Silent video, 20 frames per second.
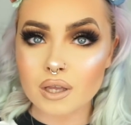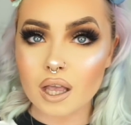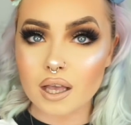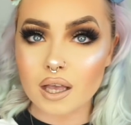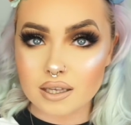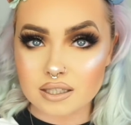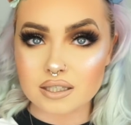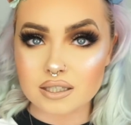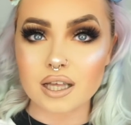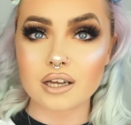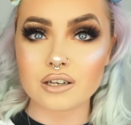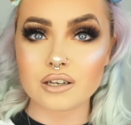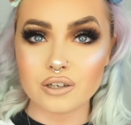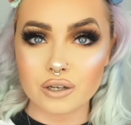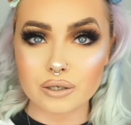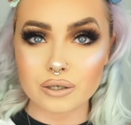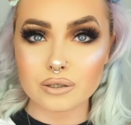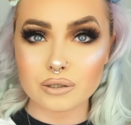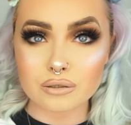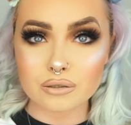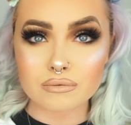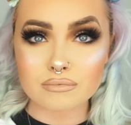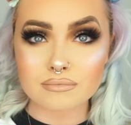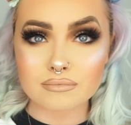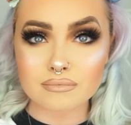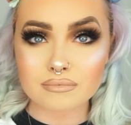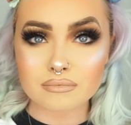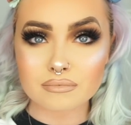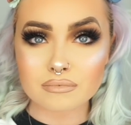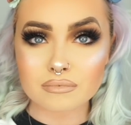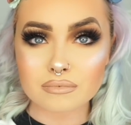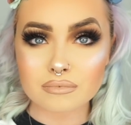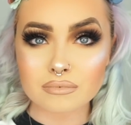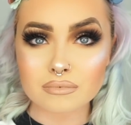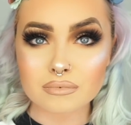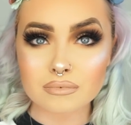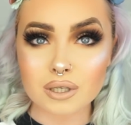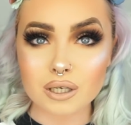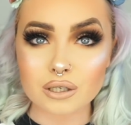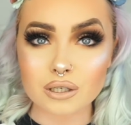is that nude?
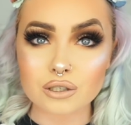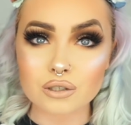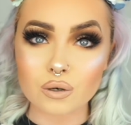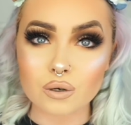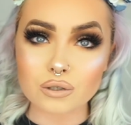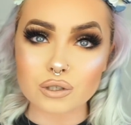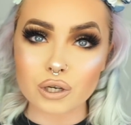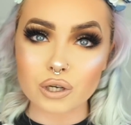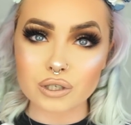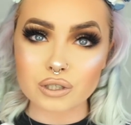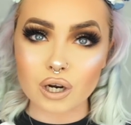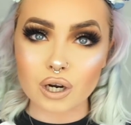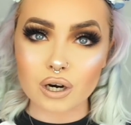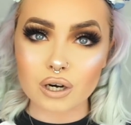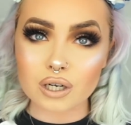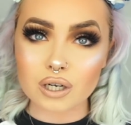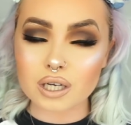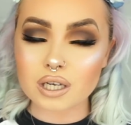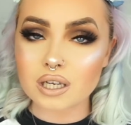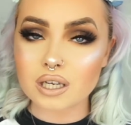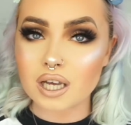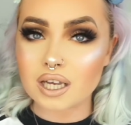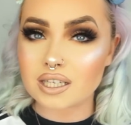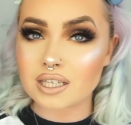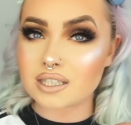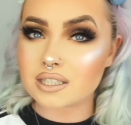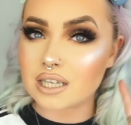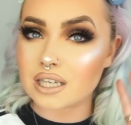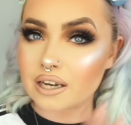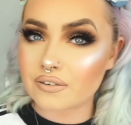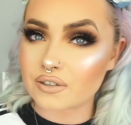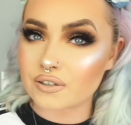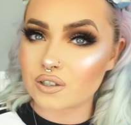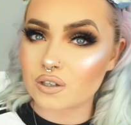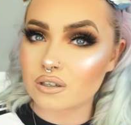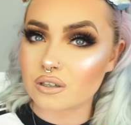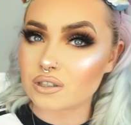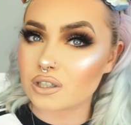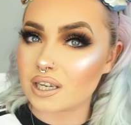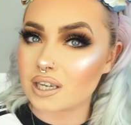Like, it's not too dark and it's definitely
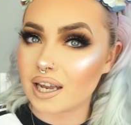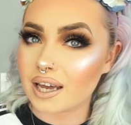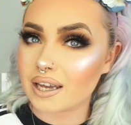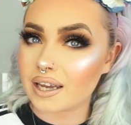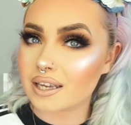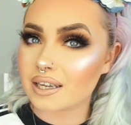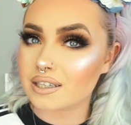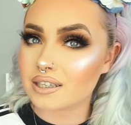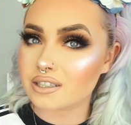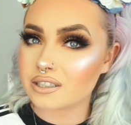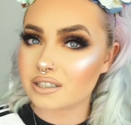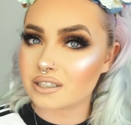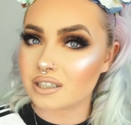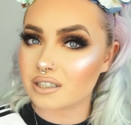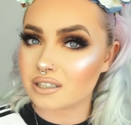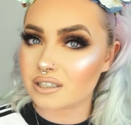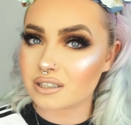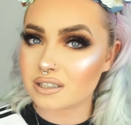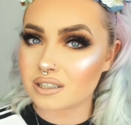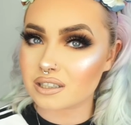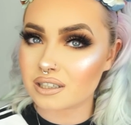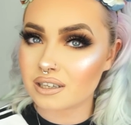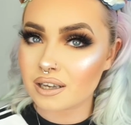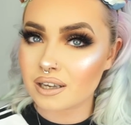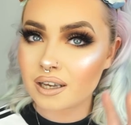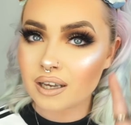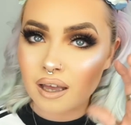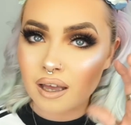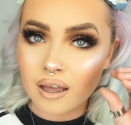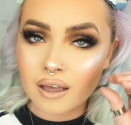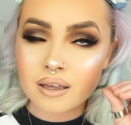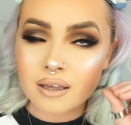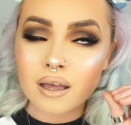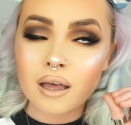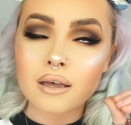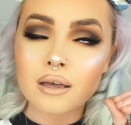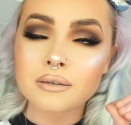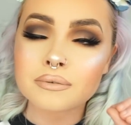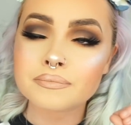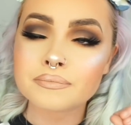not too light. It's just
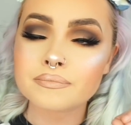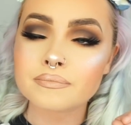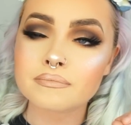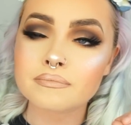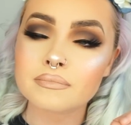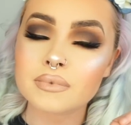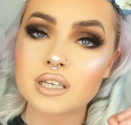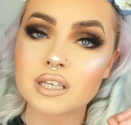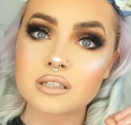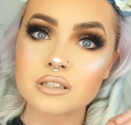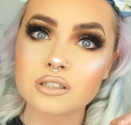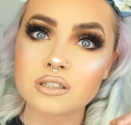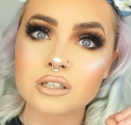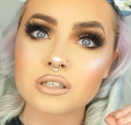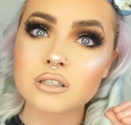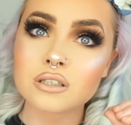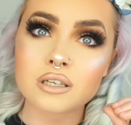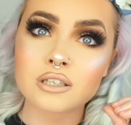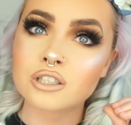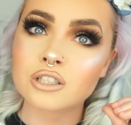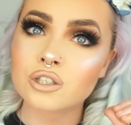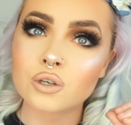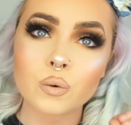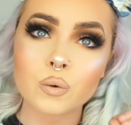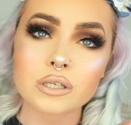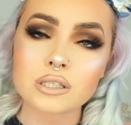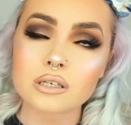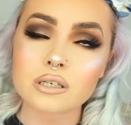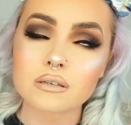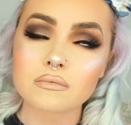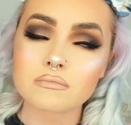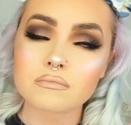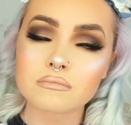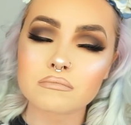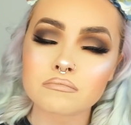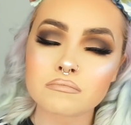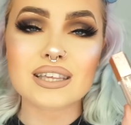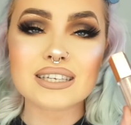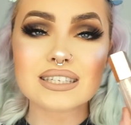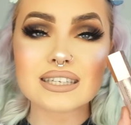exquisite.
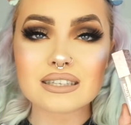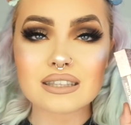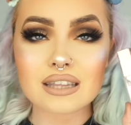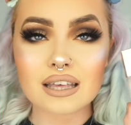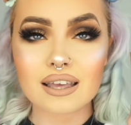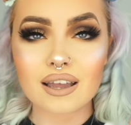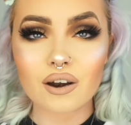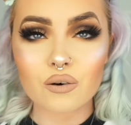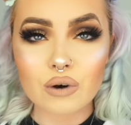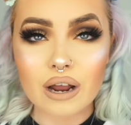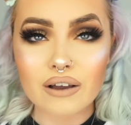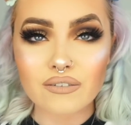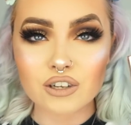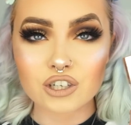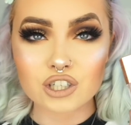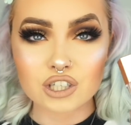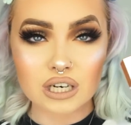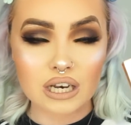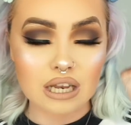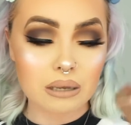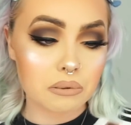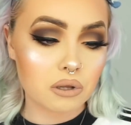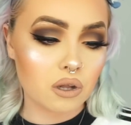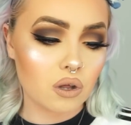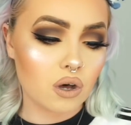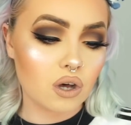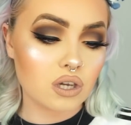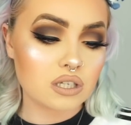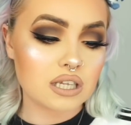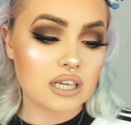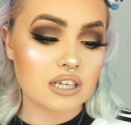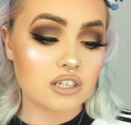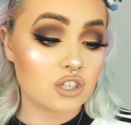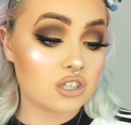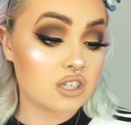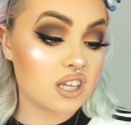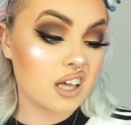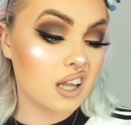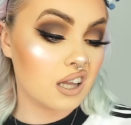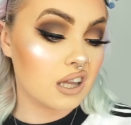This is the Revolution lip gloss. It's
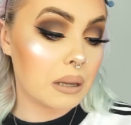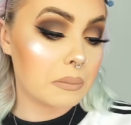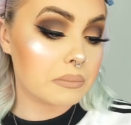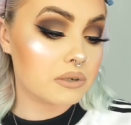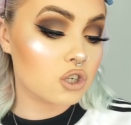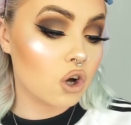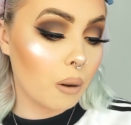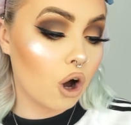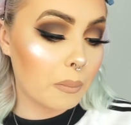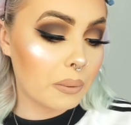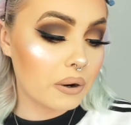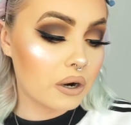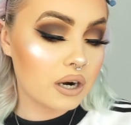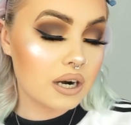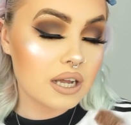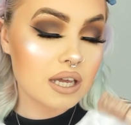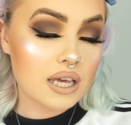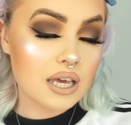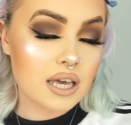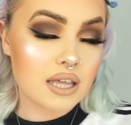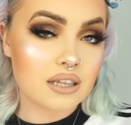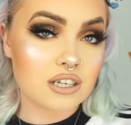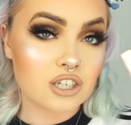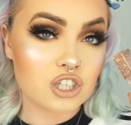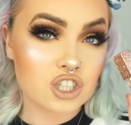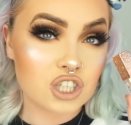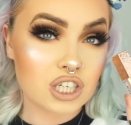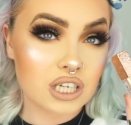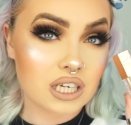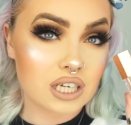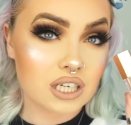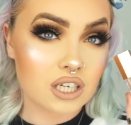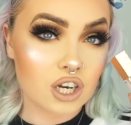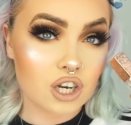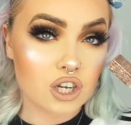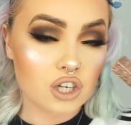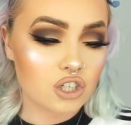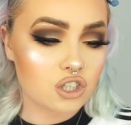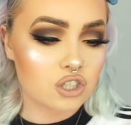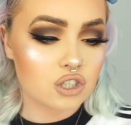just like a lip topper in the shade
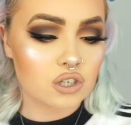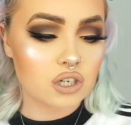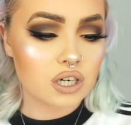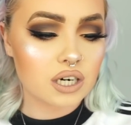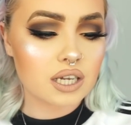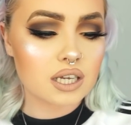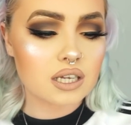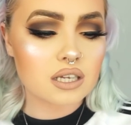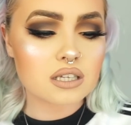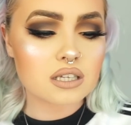Luxurious.